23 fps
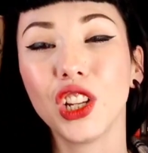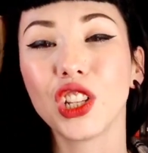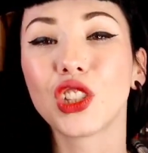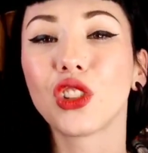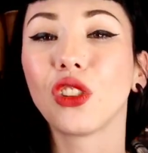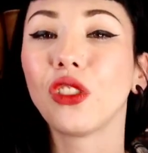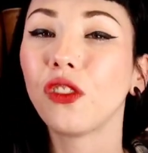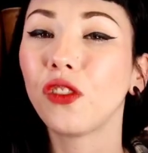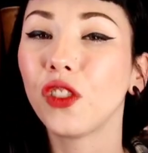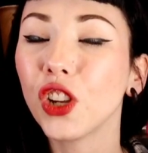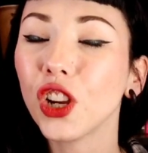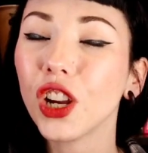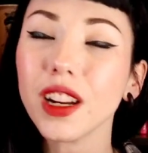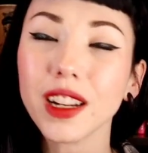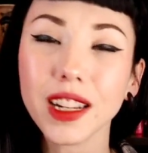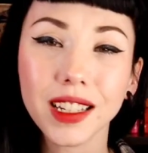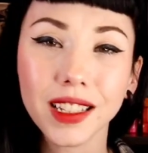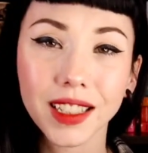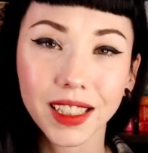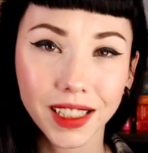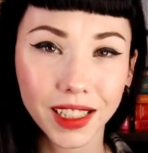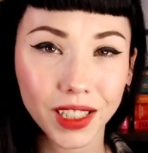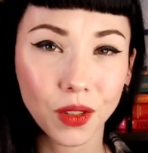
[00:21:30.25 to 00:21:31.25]
So if you're a
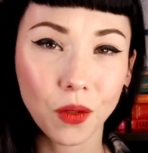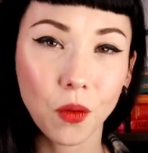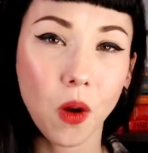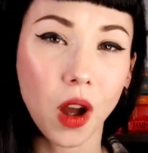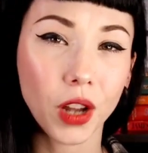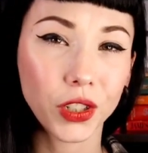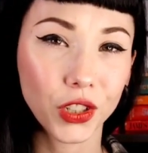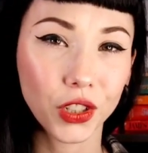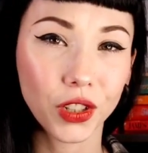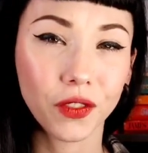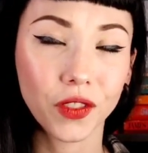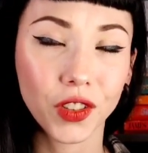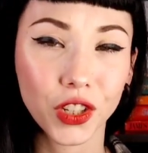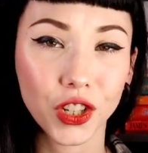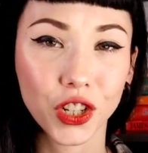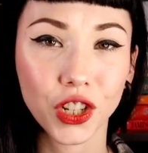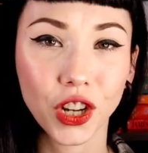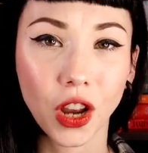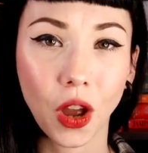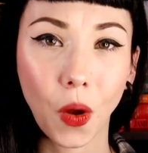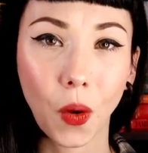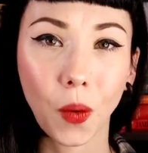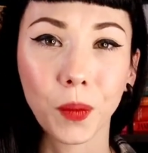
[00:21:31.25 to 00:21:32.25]
consistent watcher of this
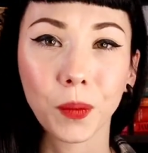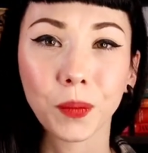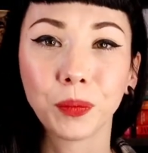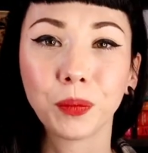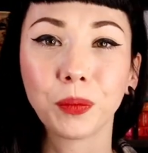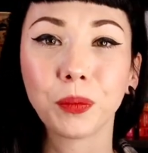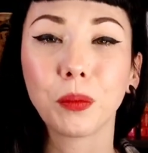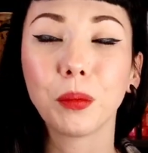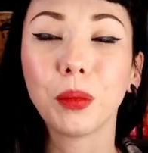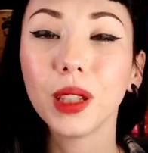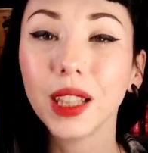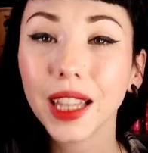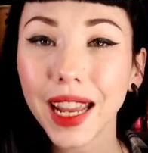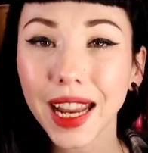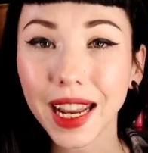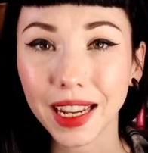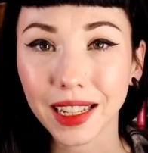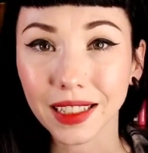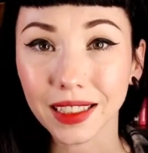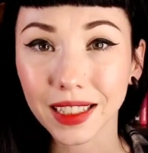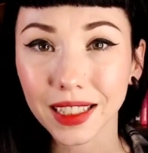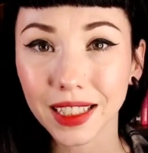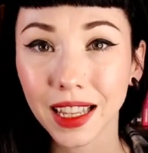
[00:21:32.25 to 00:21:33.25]
show,
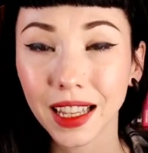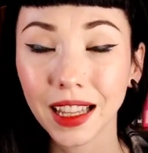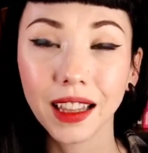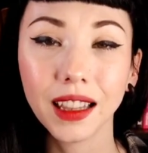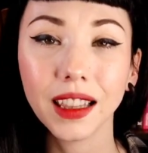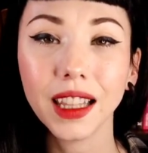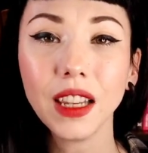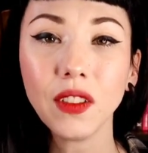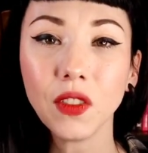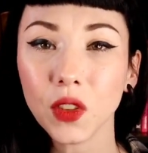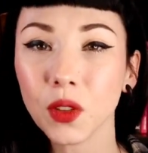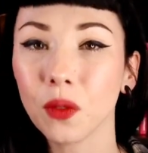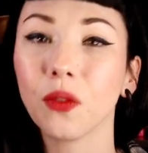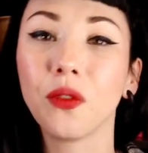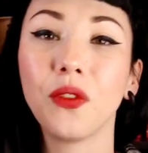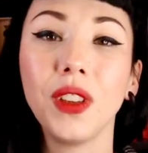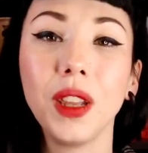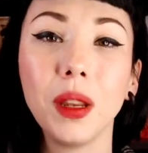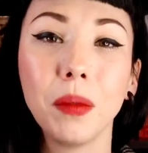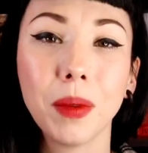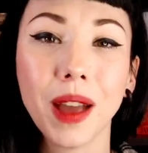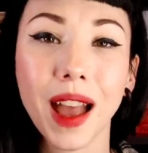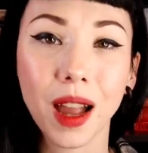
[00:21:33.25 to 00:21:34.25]
please leave some
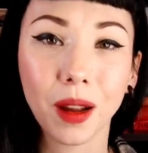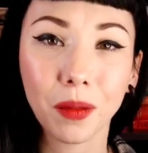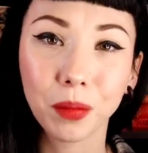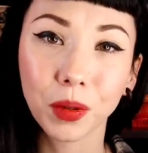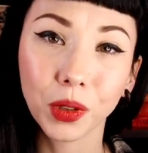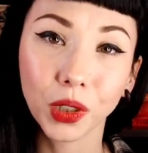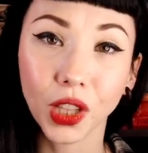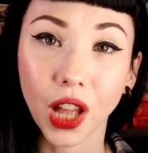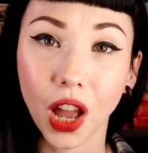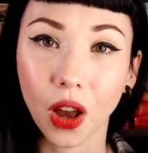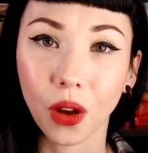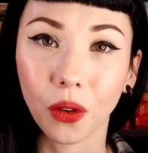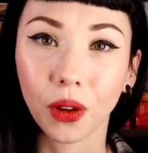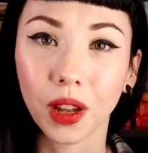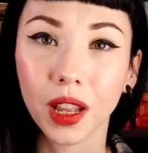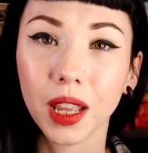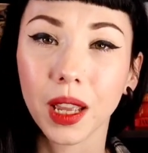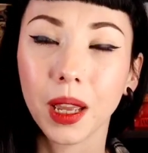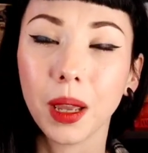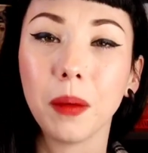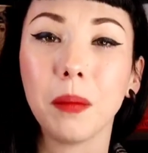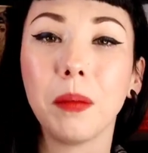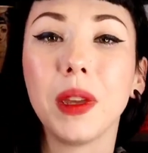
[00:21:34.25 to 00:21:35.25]
feedback below,
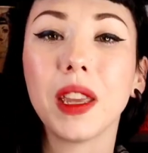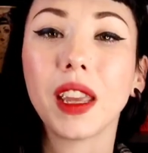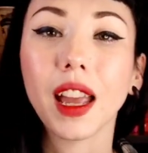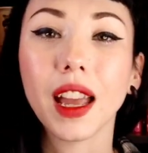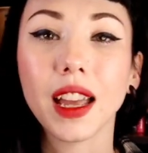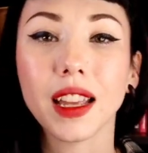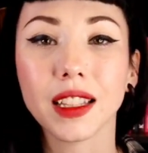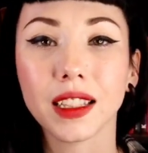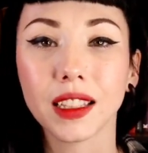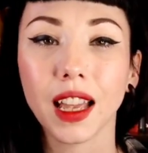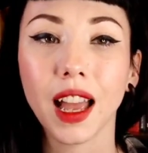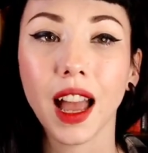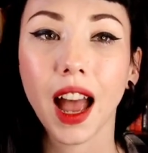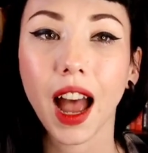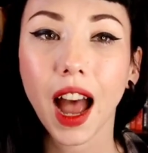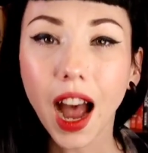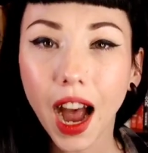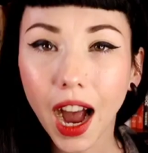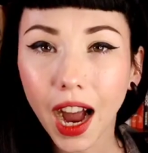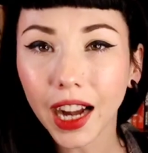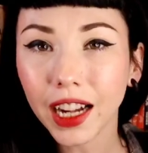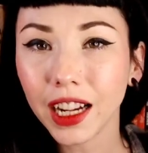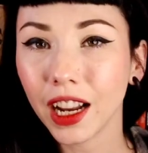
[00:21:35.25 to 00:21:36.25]
because
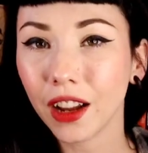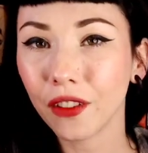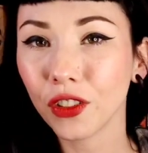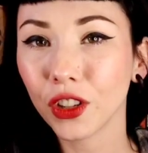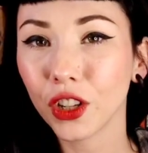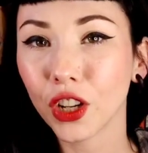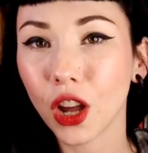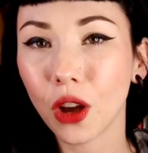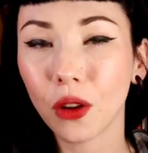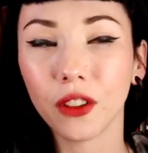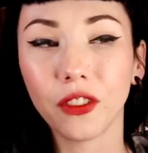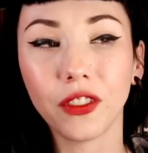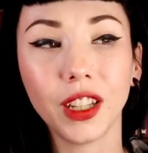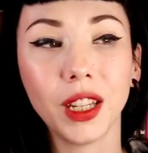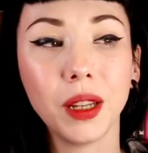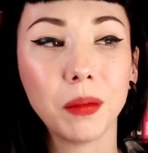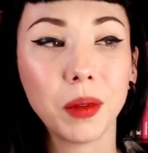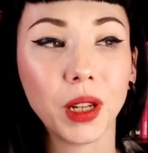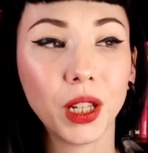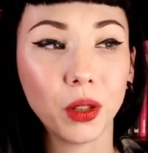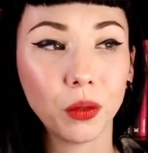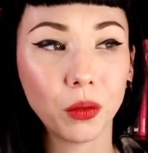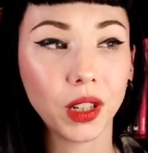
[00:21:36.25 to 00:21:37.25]
I never know if
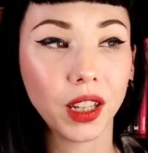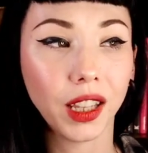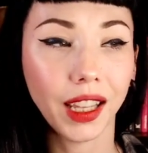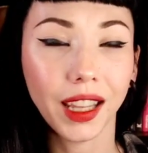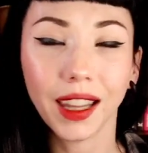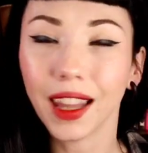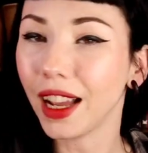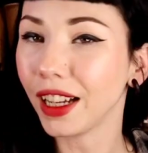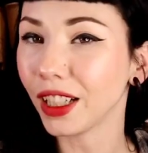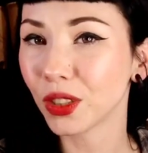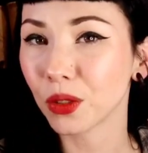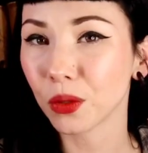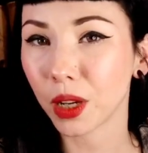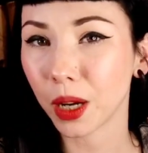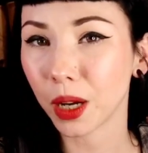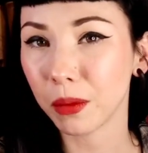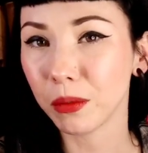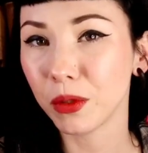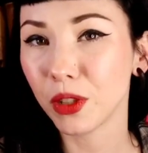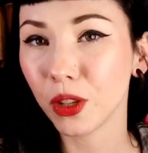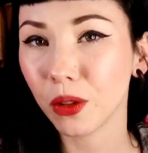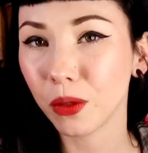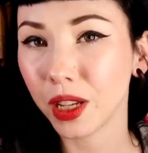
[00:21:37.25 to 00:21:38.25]
anybody really likes what
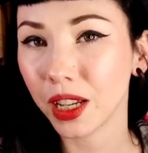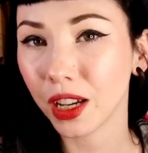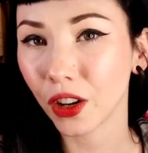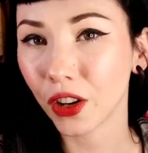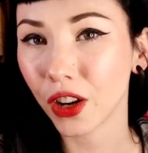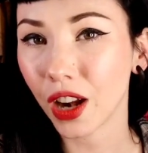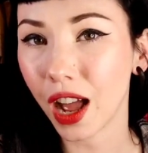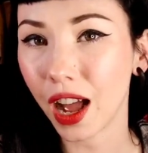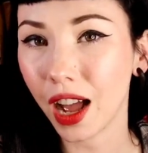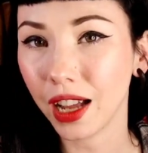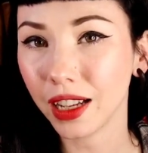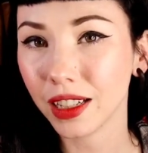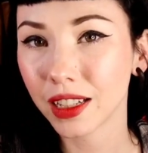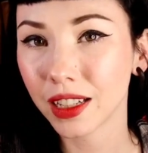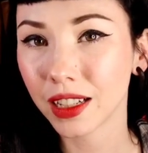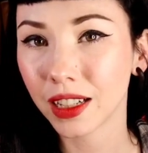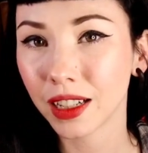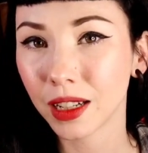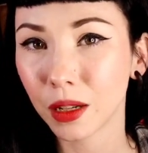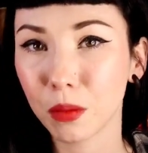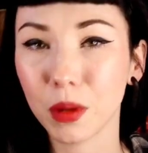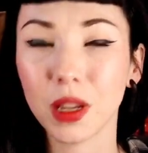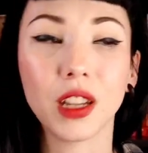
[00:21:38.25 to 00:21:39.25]
I'm doing or not,
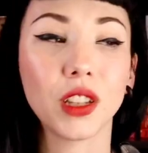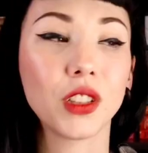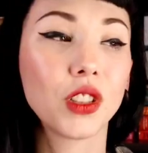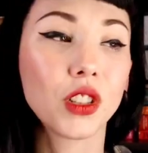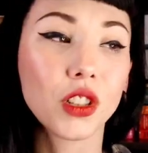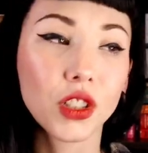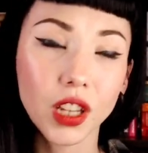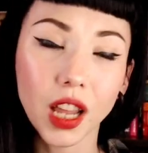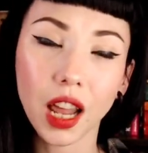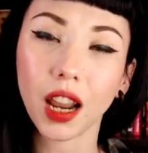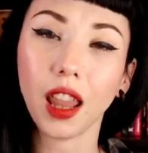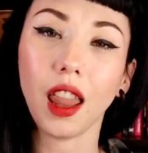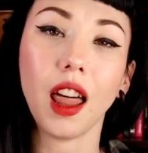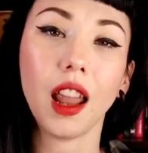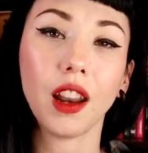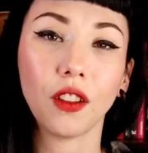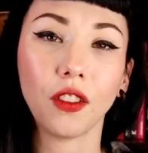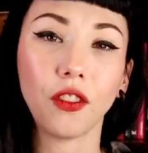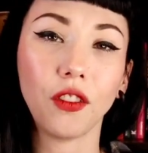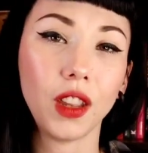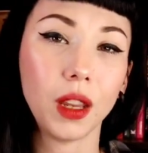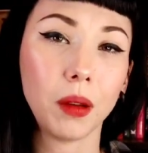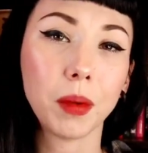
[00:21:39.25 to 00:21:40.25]
because there's not a
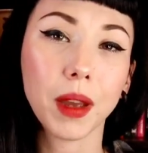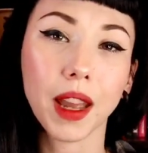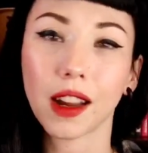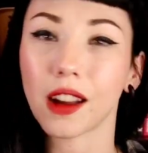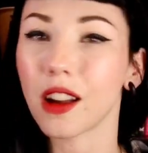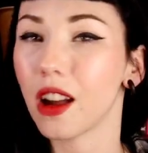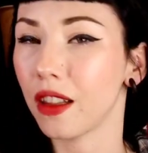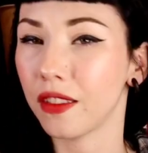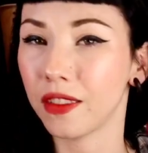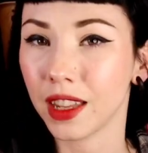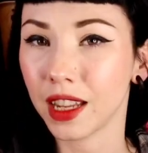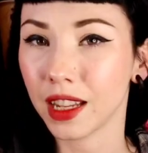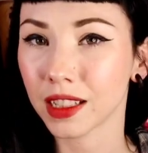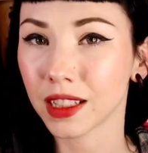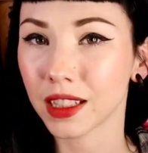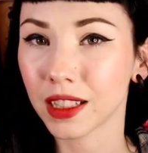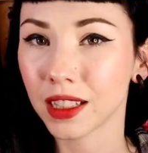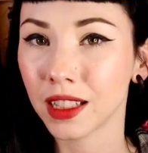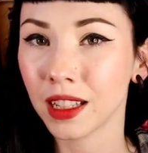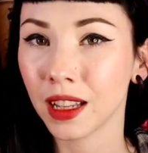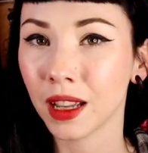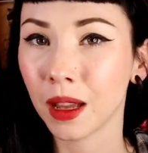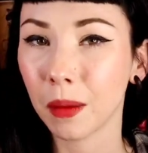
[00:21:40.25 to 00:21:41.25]
lot of feedback on
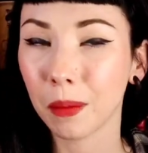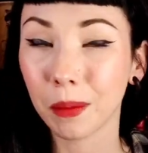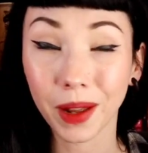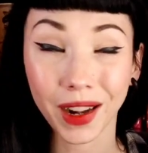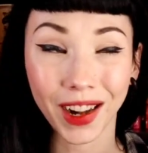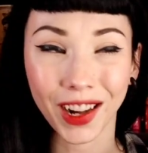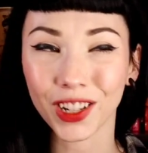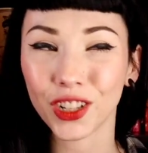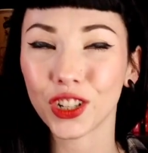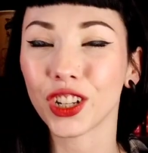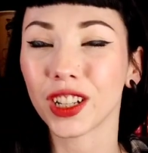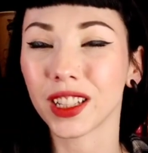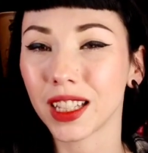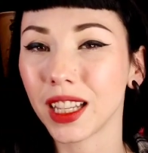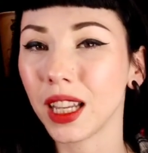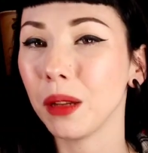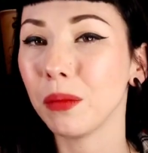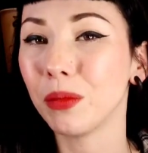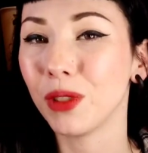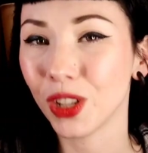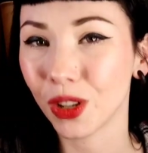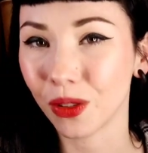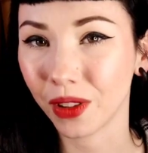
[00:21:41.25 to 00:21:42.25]
this, but I just
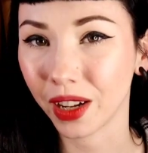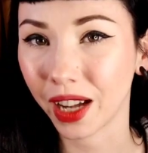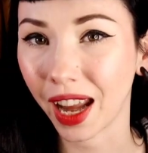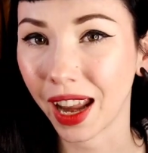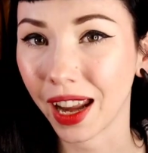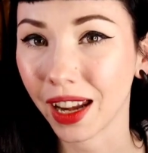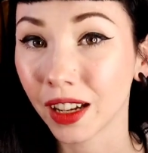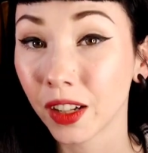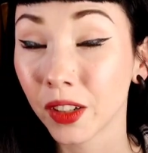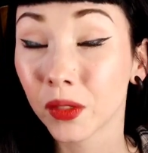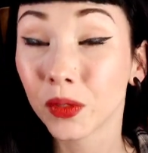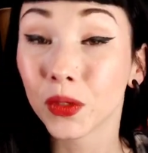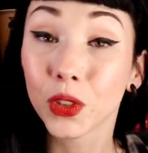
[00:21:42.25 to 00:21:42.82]
keep doing it.